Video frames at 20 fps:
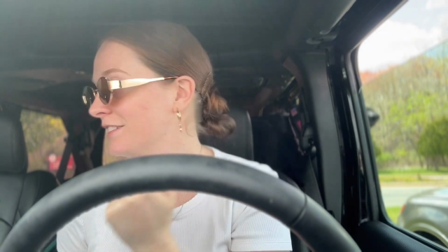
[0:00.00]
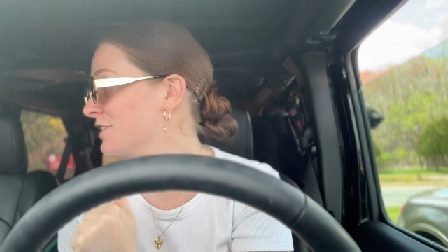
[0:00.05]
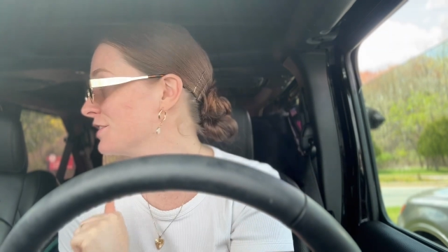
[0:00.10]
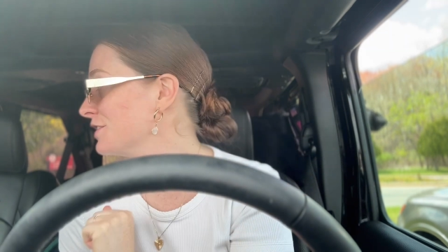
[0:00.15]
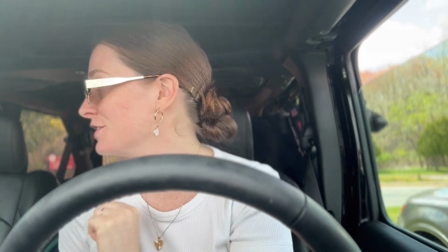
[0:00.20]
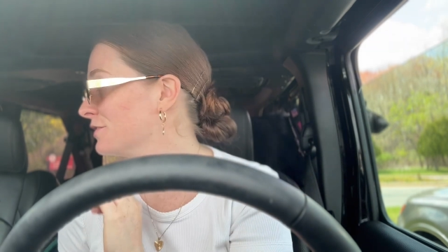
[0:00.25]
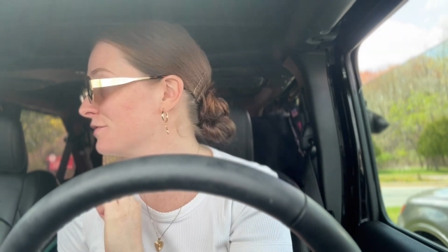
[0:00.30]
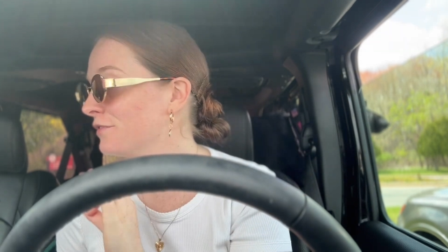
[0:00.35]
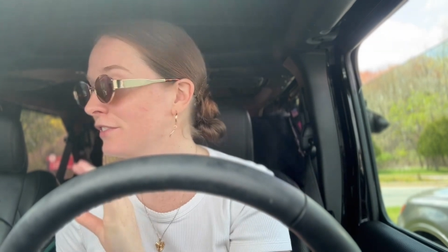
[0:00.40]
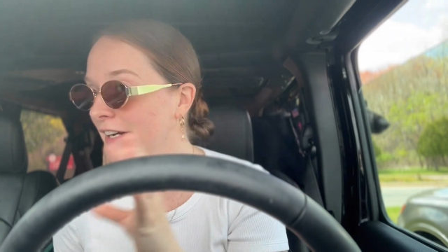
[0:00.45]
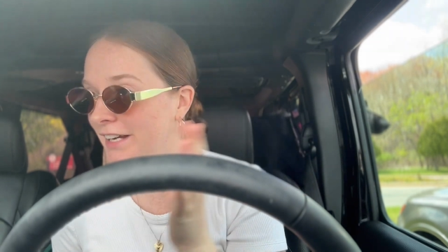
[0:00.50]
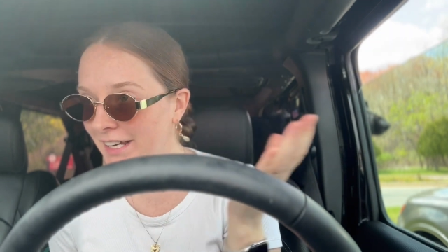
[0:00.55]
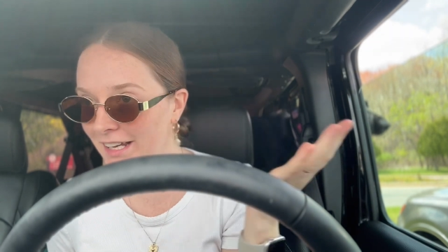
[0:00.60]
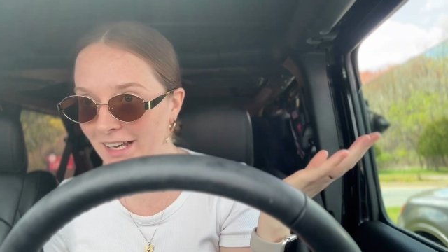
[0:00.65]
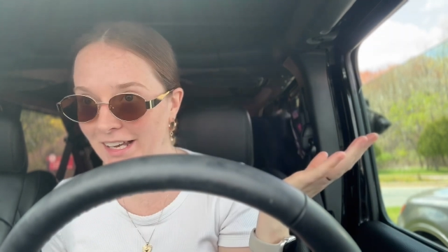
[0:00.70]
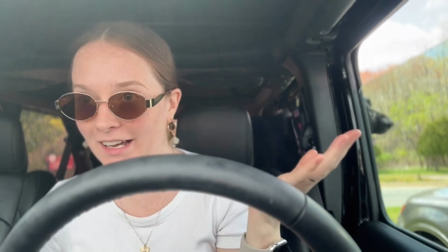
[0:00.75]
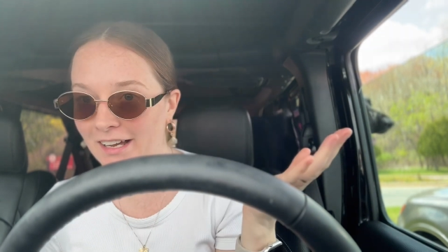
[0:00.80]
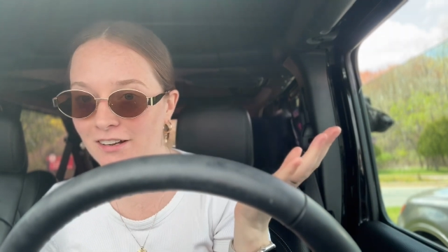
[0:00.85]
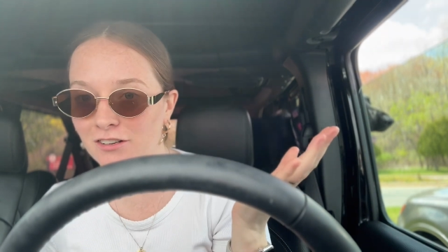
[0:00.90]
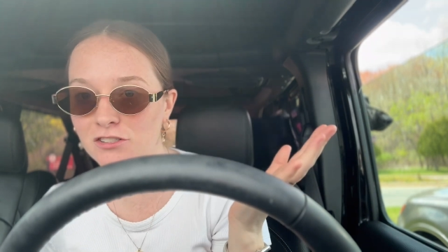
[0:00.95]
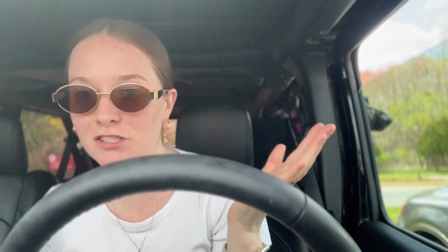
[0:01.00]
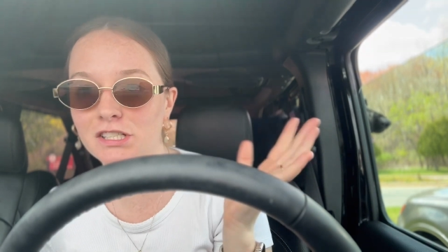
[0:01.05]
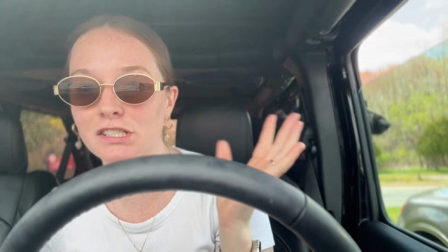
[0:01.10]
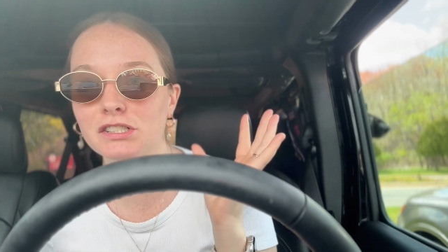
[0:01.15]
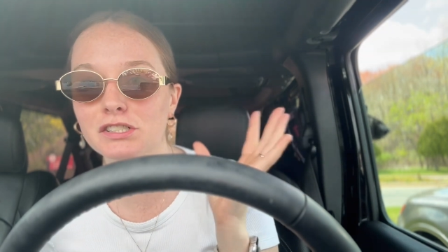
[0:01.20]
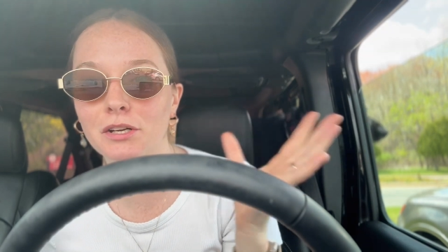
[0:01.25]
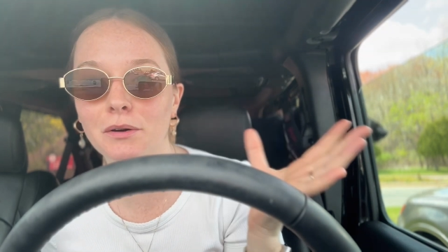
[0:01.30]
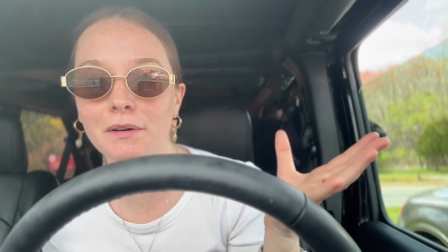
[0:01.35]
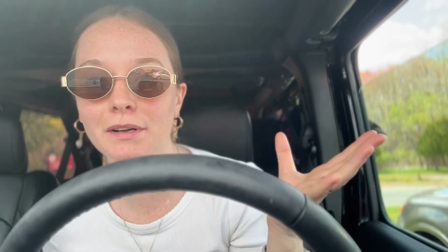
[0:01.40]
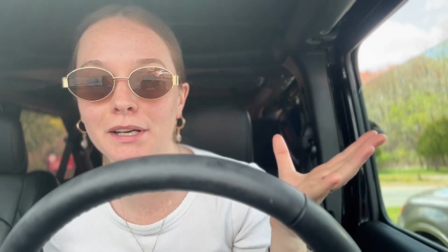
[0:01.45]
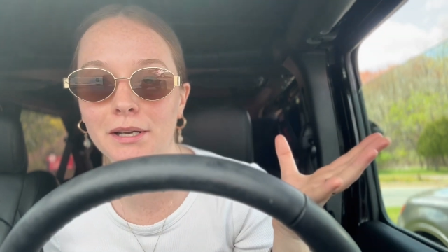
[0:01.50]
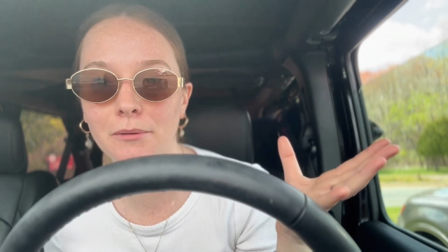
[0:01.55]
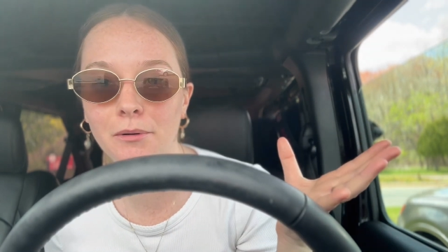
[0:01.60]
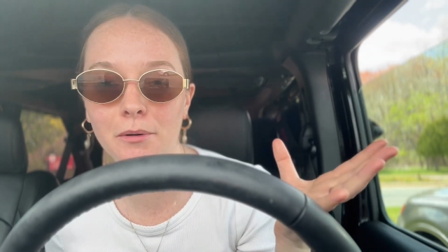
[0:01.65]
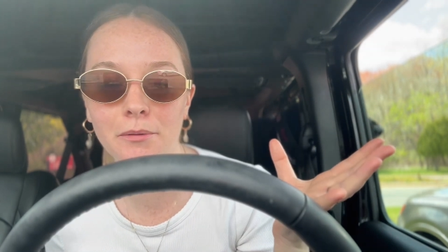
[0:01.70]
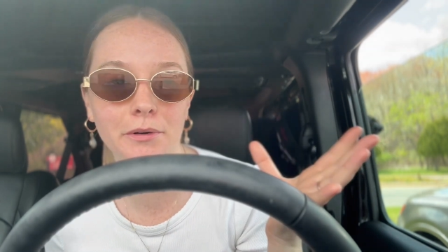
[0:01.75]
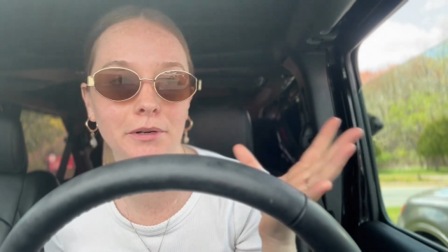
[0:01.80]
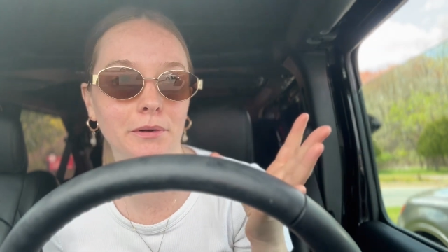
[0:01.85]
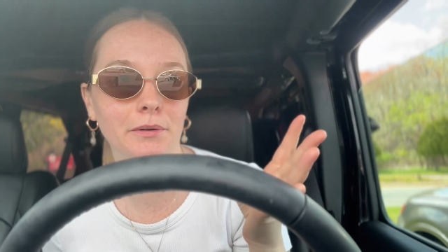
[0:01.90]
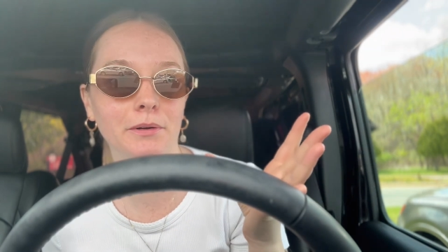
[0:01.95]
She's freaking out. She has no idea what
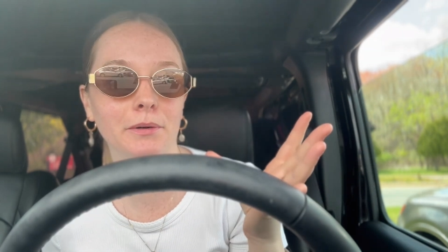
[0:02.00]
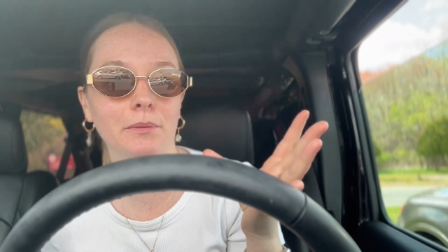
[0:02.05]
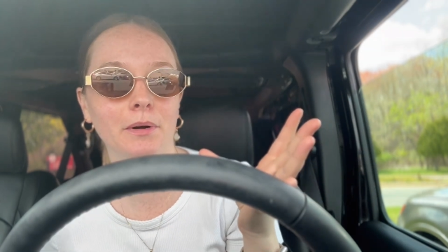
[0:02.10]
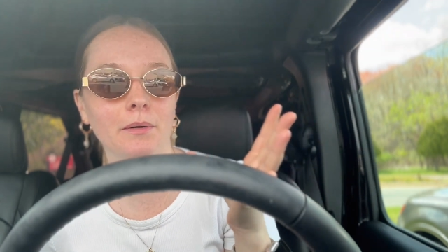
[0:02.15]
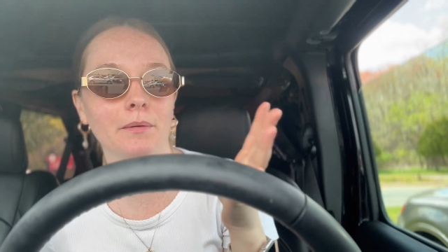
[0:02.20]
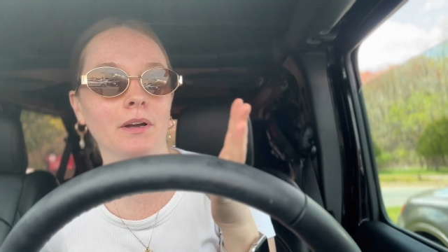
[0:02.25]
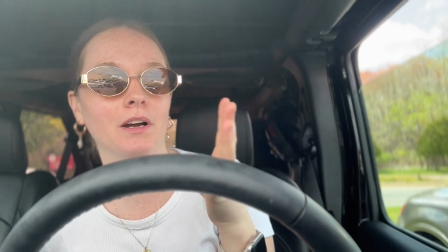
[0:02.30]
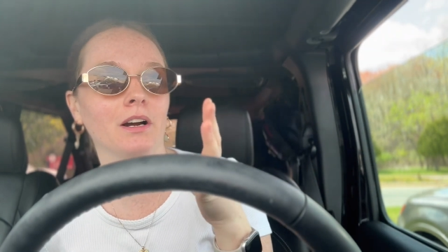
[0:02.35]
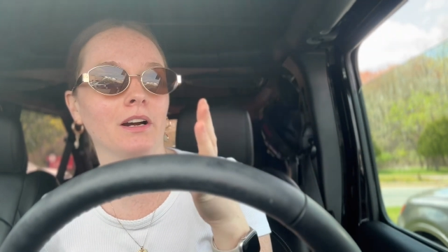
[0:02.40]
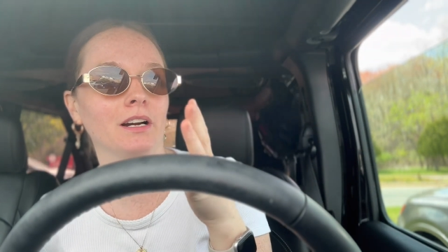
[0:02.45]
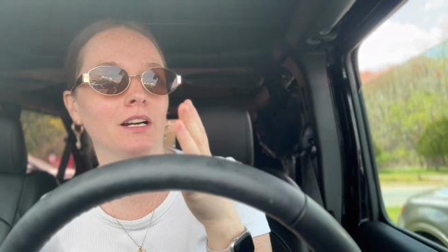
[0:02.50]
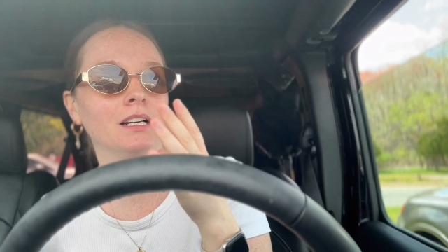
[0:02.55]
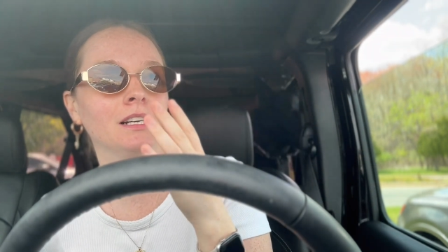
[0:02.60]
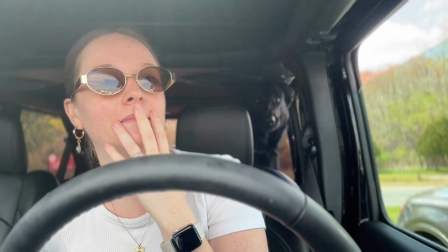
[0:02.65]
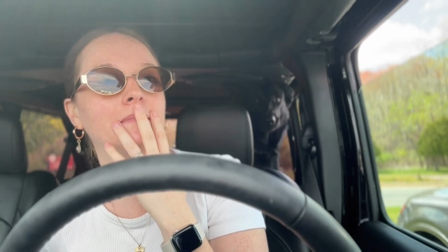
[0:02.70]
we're doing, where we are,